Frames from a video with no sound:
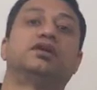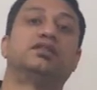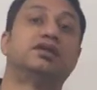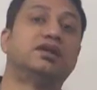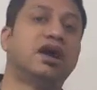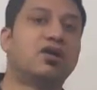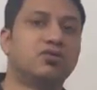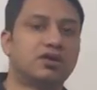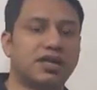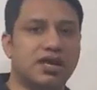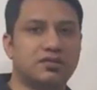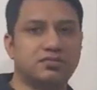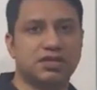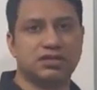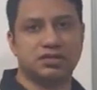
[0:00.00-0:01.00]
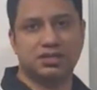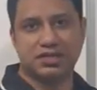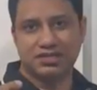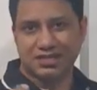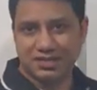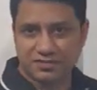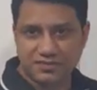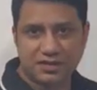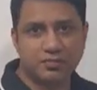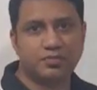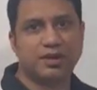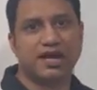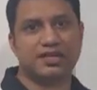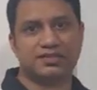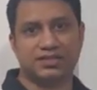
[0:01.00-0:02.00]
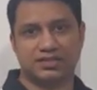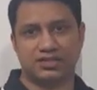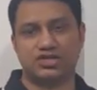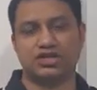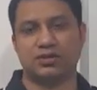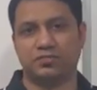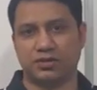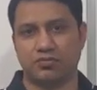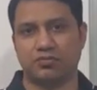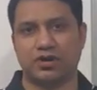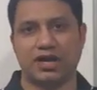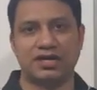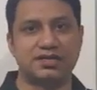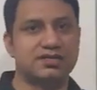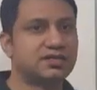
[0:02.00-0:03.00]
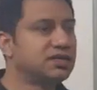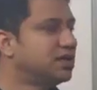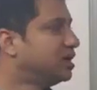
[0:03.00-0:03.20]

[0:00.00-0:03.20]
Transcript: in the downtime, then there's a different price, there's a cheaper price.